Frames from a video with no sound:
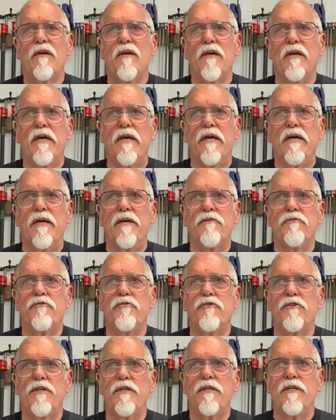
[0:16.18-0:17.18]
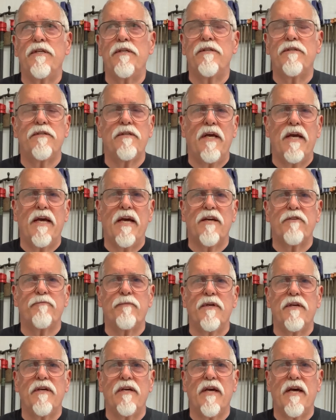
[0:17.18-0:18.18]
And she asked
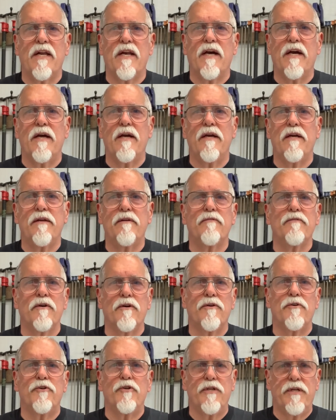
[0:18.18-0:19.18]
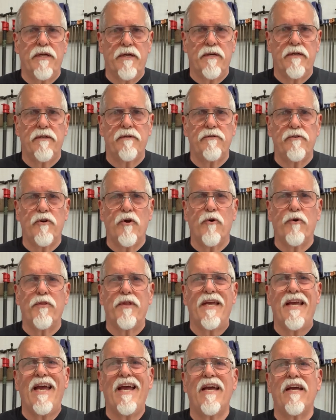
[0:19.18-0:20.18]
me did I know
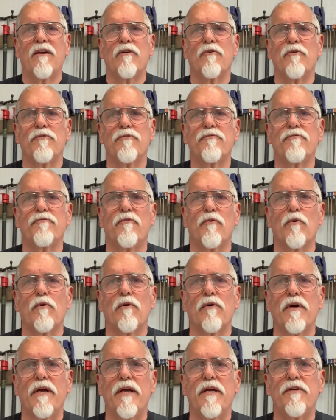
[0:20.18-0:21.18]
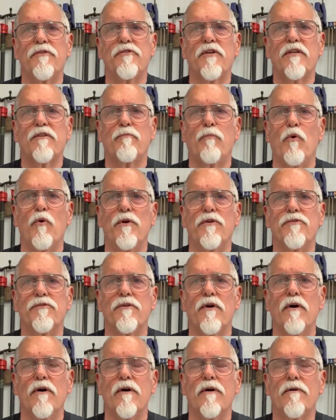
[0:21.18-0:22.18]
the angles for a 6-point
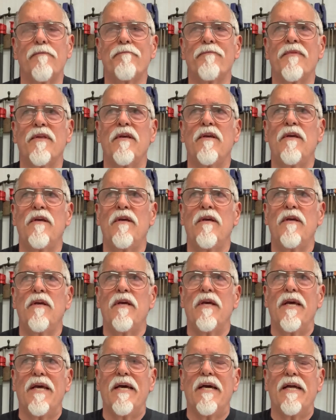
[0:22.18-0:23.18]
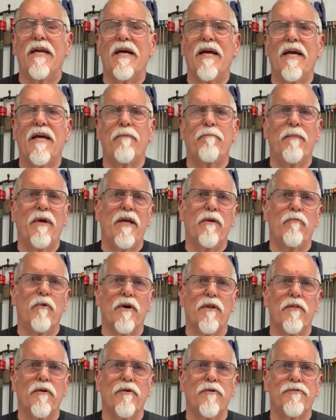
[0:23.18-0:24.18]
star. And I hadn't made
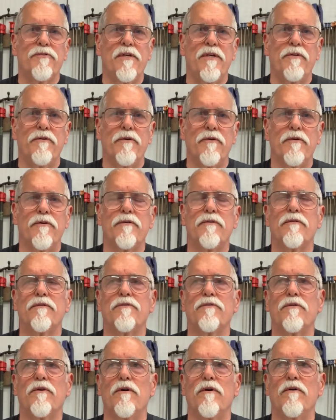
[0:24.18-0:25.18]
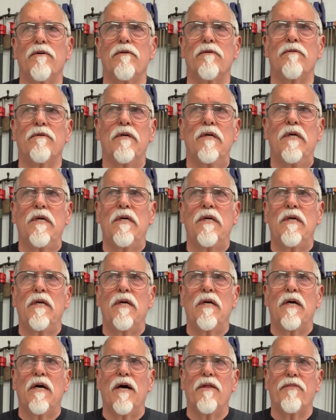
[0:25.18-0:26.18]
one of those either, so
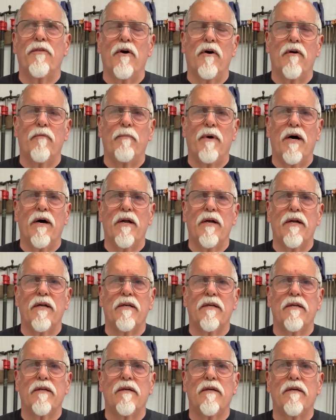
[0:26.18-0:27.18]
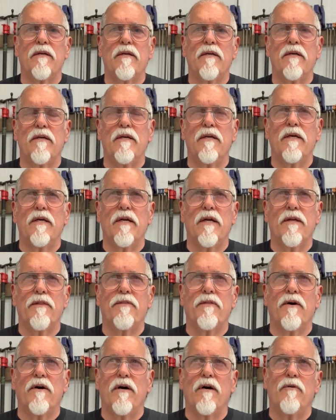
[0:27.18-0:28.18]
I thought about it. And I
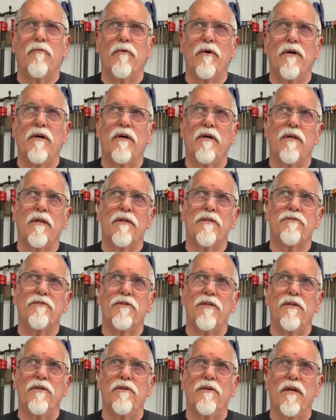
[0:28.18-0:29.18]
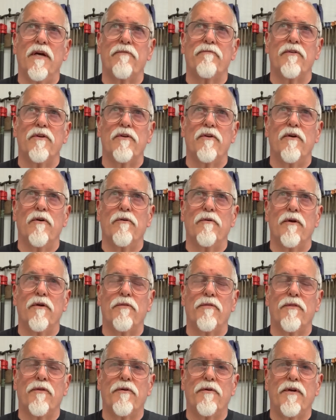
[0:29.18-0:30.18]
thought, well, let's see, you'd have to go to
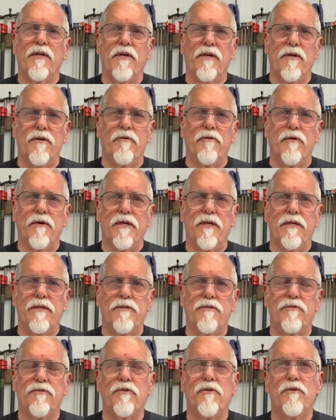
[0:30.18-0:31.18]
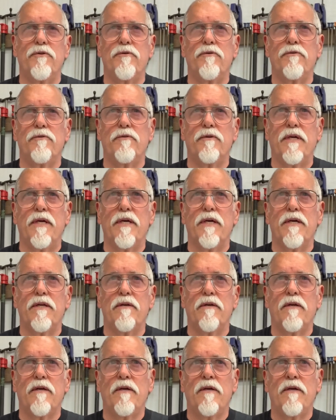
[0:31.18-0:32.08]
30 degrees to get